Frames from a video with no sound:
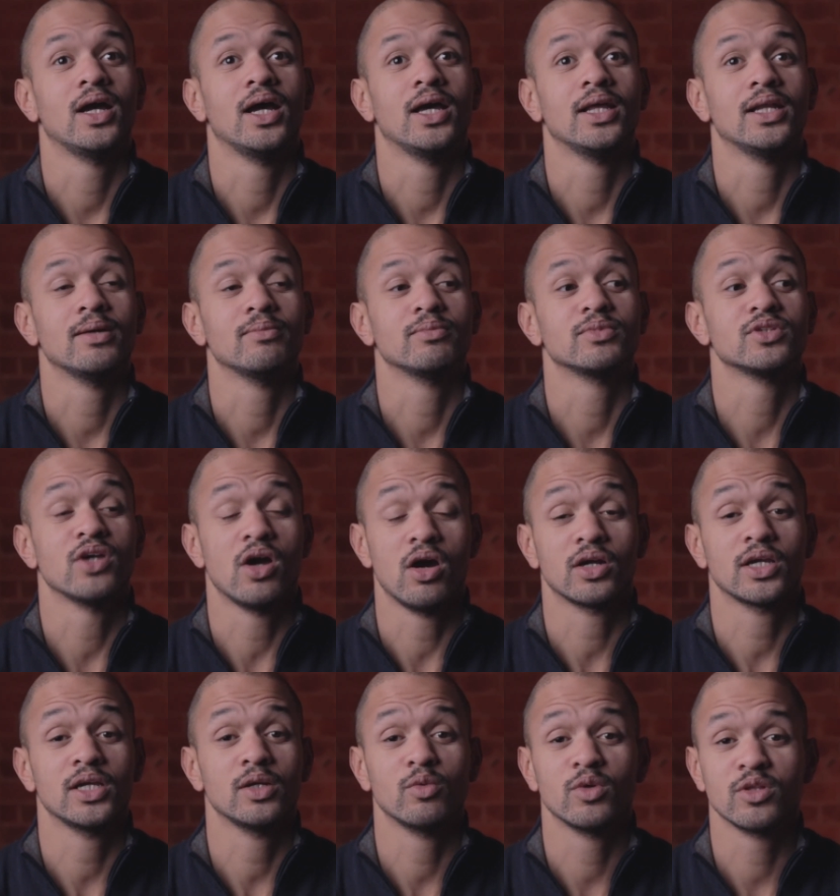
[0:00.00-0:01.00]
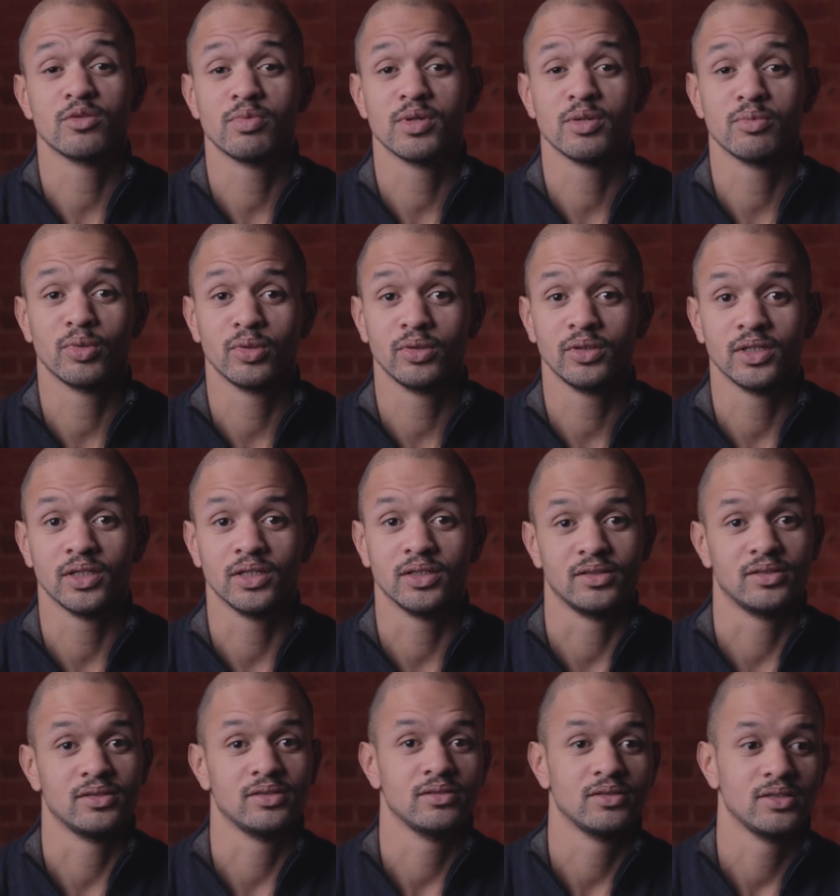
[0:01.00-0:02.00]
and I'm talking with people
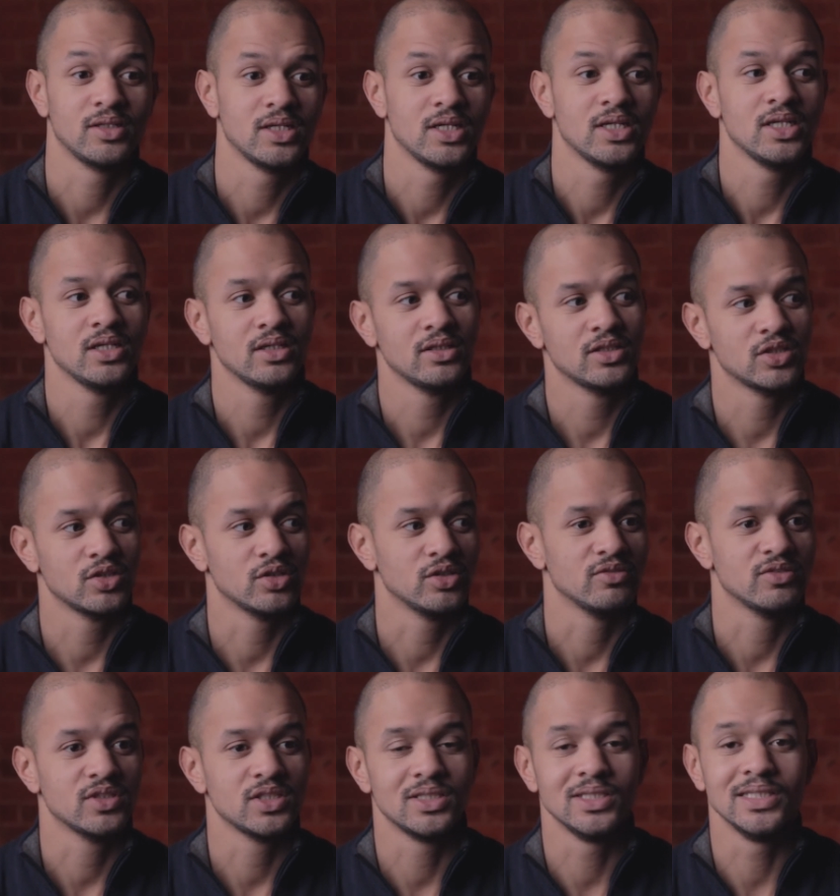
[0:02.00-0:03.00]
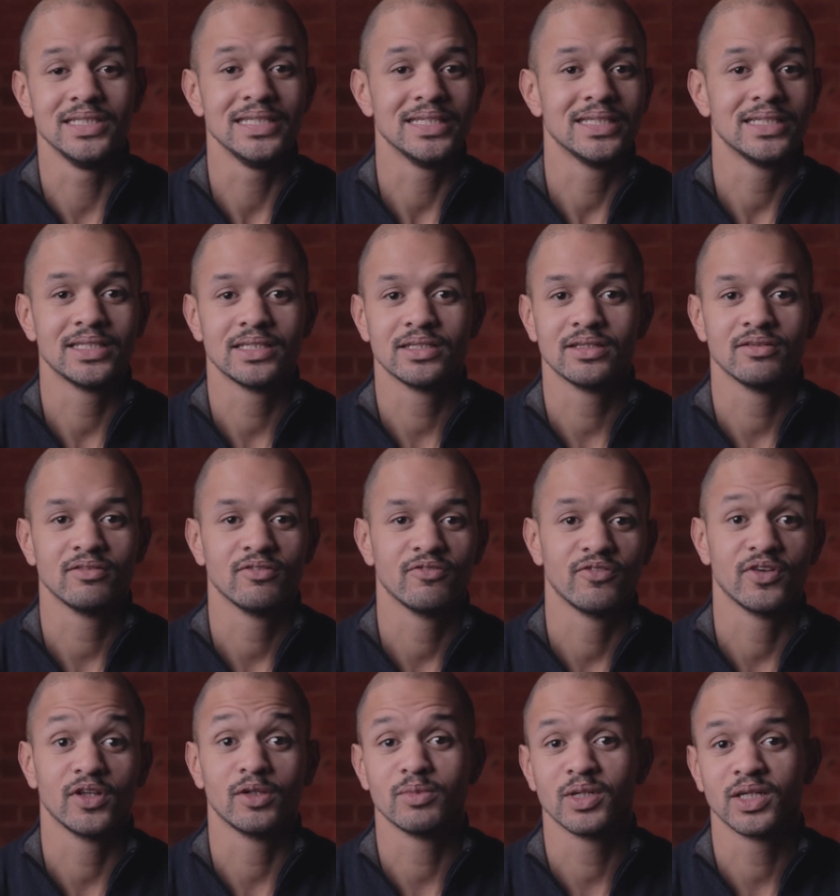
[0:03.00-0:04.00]
and sort of sneak
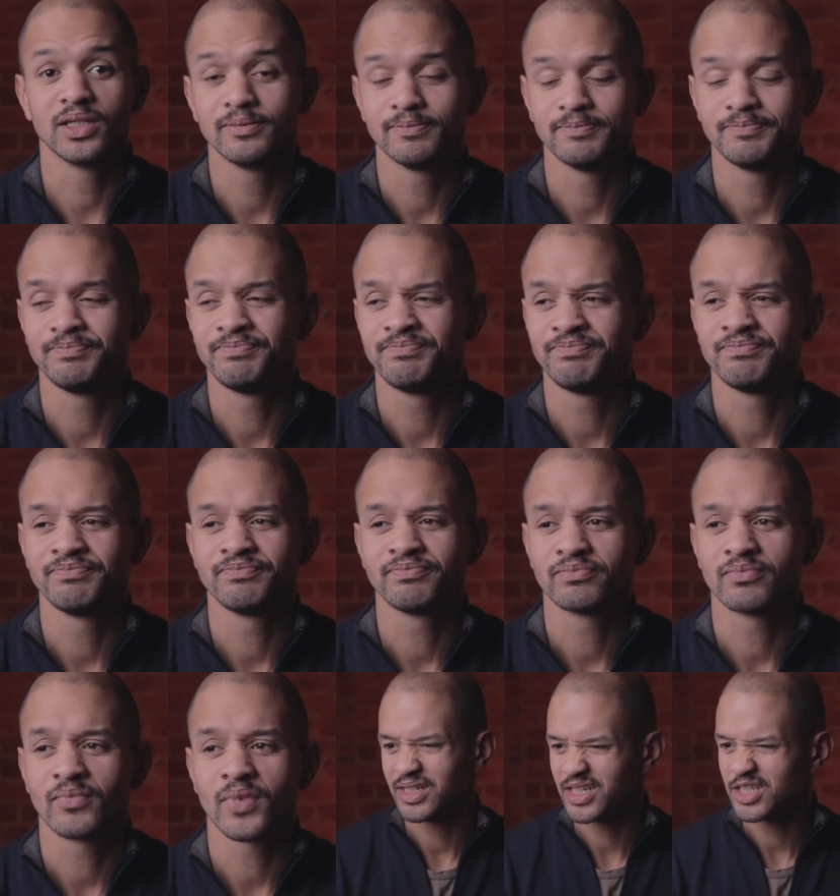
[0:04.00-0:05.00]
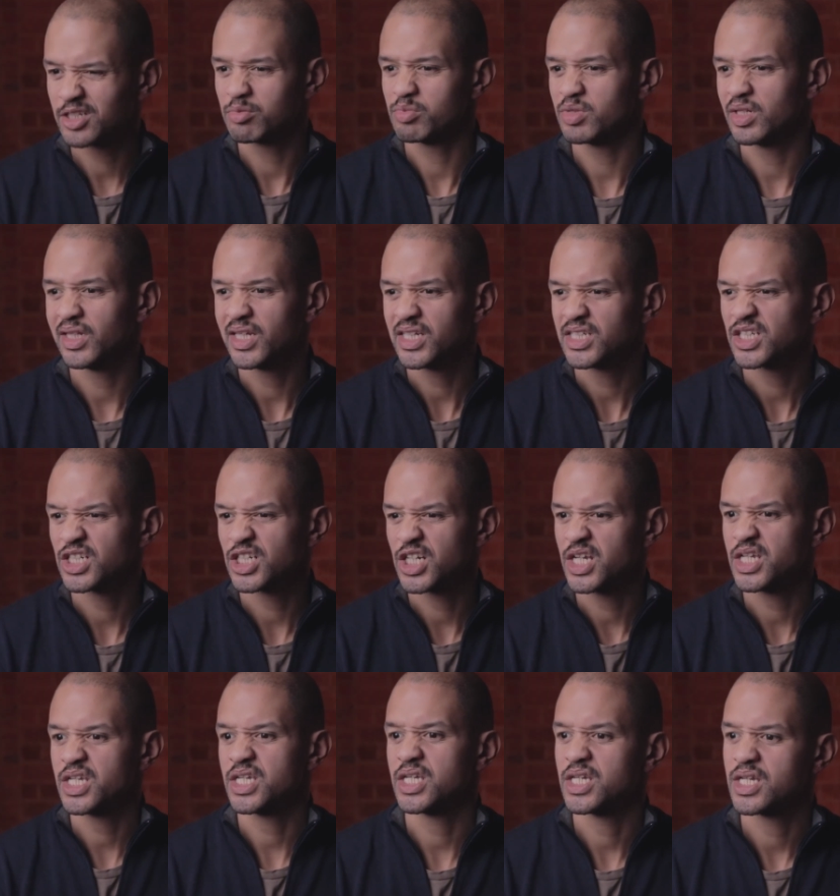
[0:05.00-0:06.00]
filming. It needs to be less
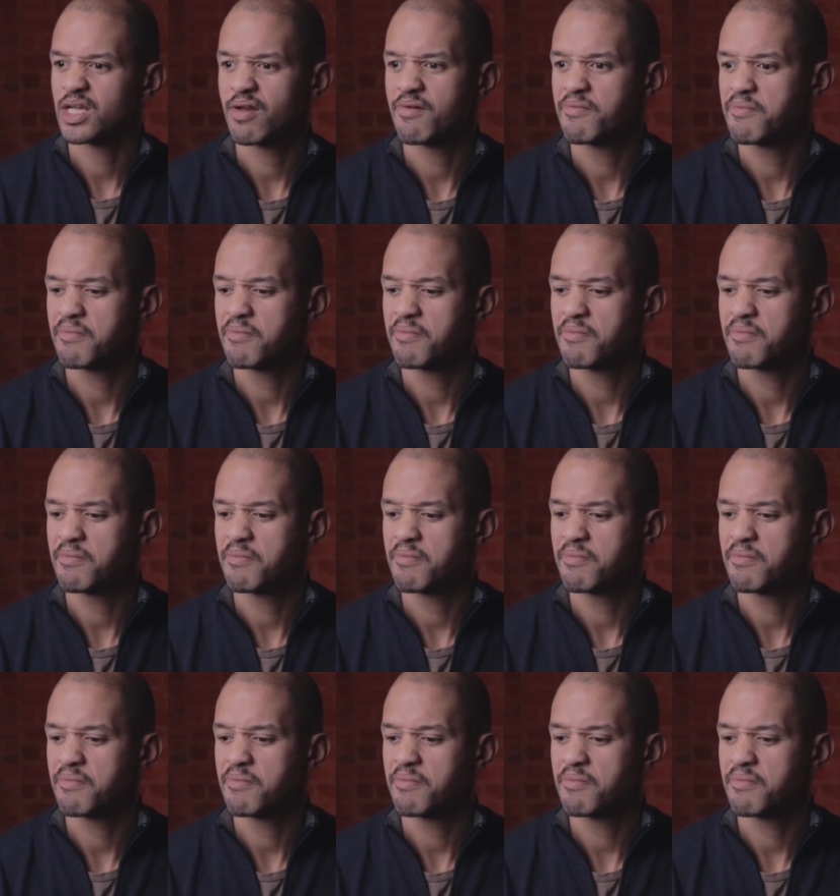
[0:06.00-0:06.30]
shaky.